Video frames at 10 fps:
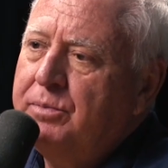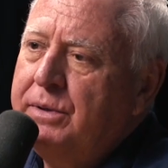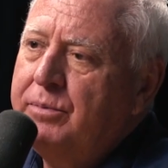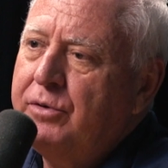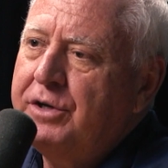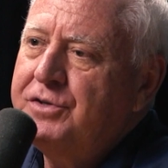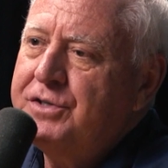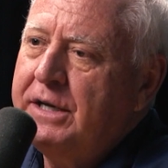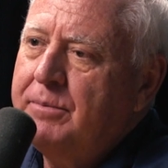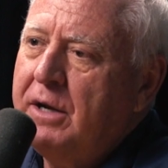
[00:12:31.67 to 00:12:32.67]
where people can
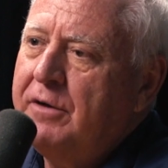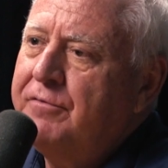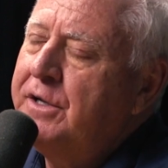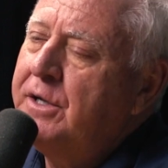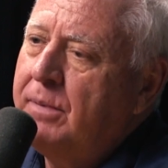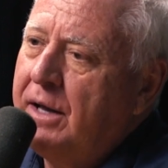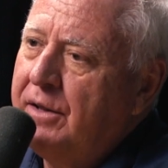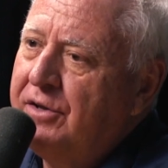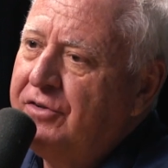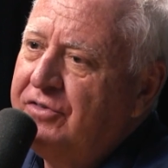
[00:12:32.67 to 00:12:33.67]
say, I'm not offended by
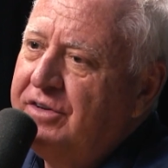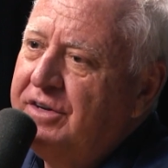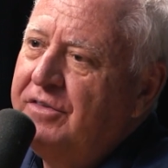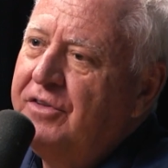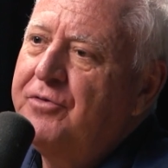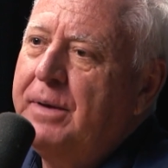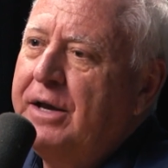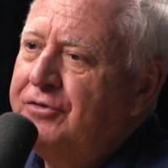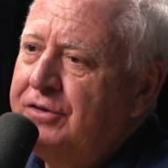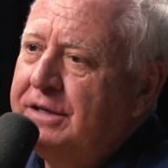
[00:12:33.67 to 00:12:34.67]
this. Yes. This
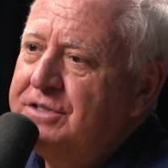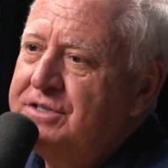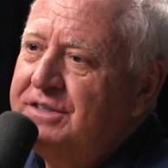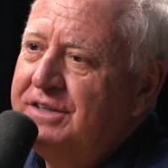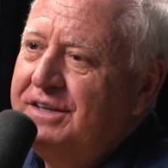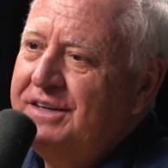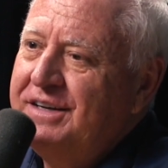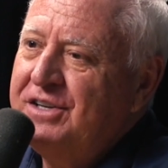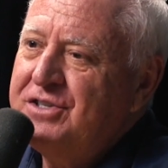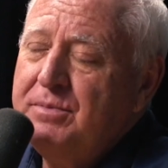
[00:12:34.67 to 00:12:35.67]
makes sense.
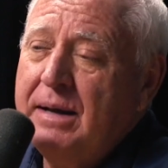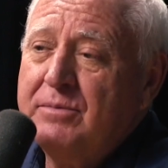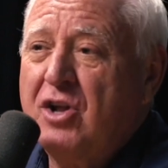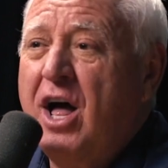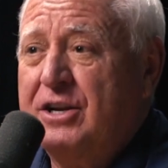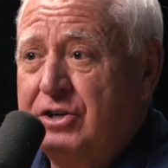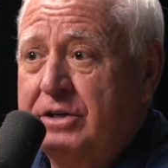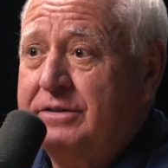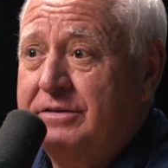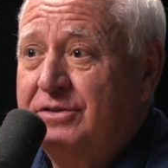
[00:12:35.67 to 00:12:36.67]
And sometimes
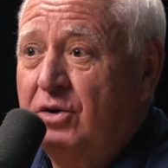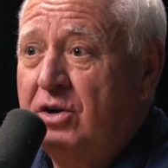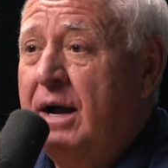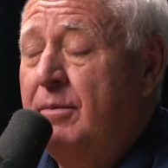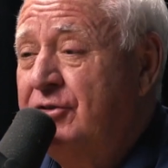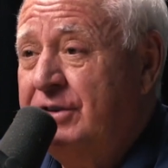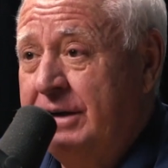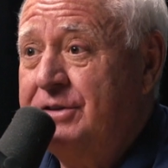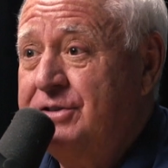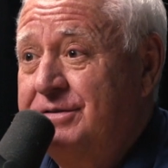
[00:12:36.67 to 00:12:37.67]
logic or common
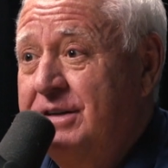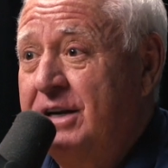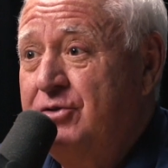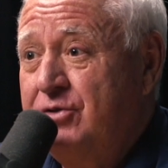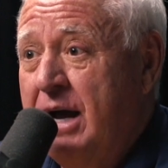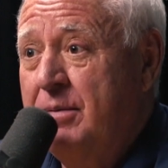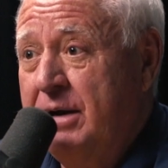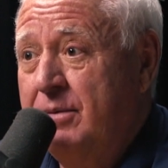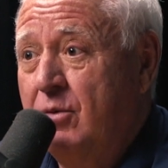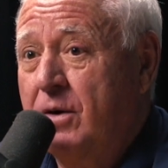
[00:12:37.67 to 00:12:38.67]
sense, not too common
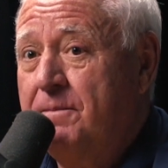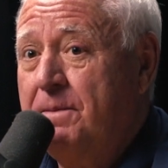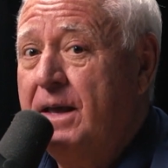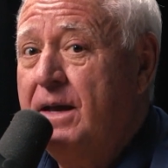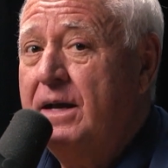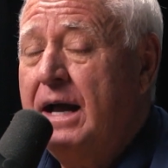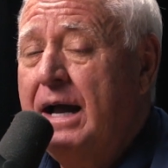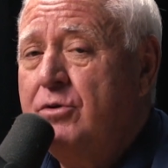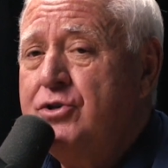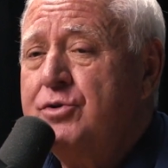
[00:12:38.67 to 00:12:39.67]
anymore.
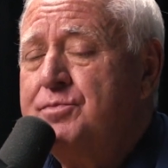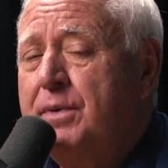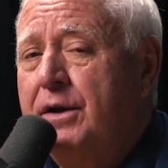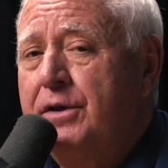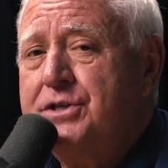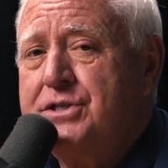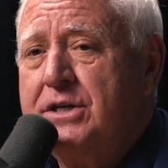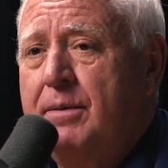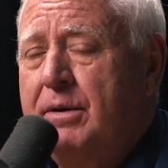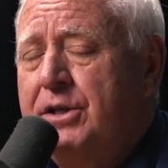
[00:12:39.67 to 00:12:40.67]
How would you respond to this
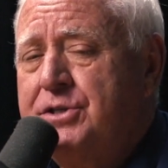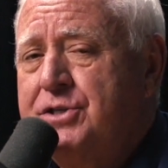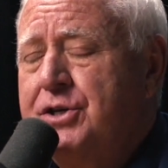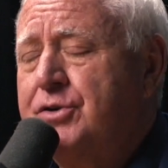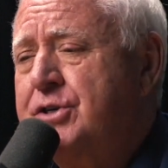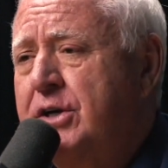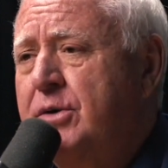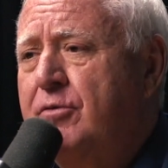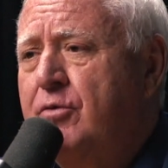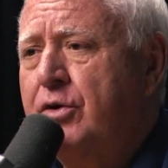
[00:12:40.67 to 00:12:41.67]
comment? This is years
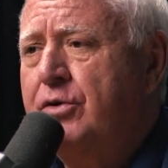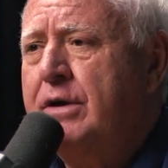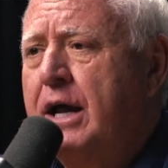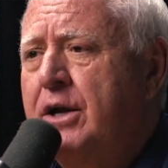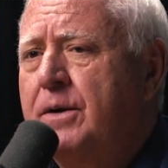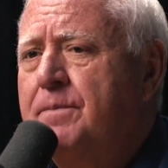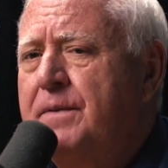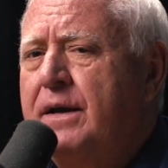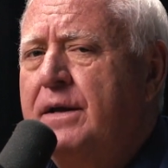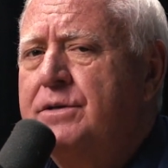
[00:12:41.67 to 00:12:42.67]
ago, before yep. you got here.
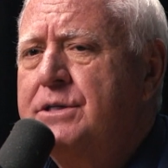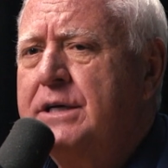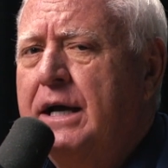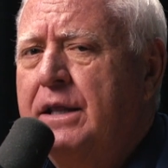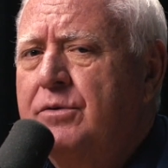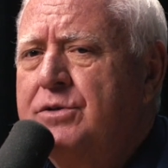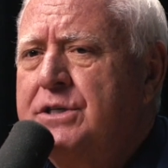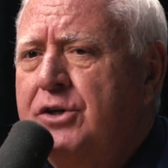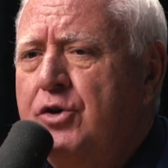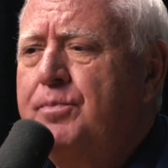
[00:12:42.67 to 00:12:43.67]
There's a guy that was
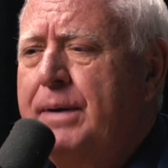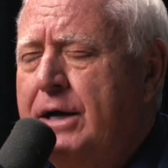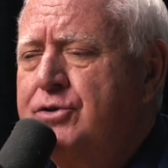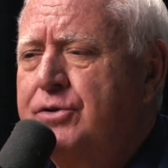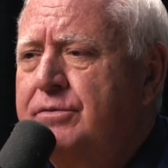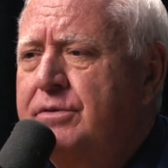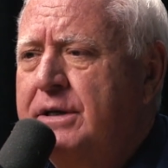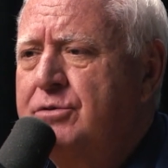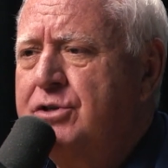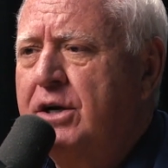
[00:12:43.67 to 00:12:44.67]
a youth pastor.
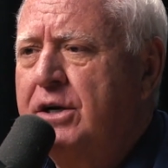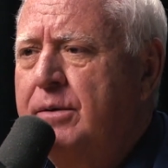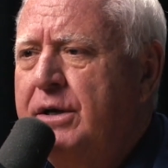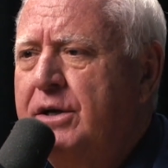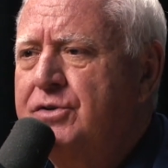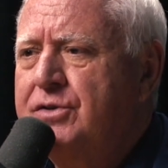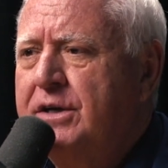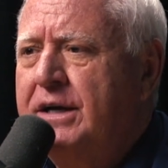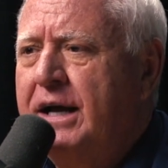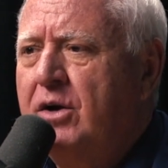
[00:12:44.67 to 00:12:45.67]
I was talking to him. He goes,
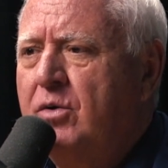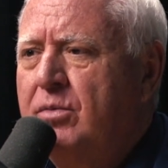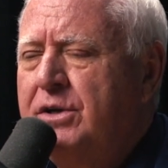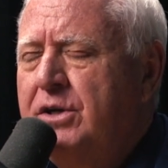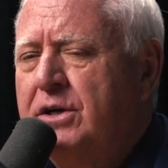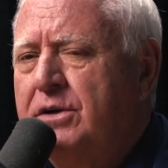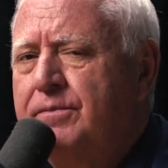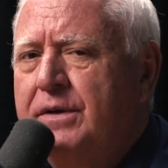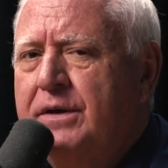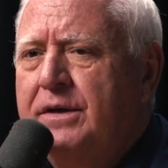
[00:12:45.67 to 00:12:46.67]
I go, but you know,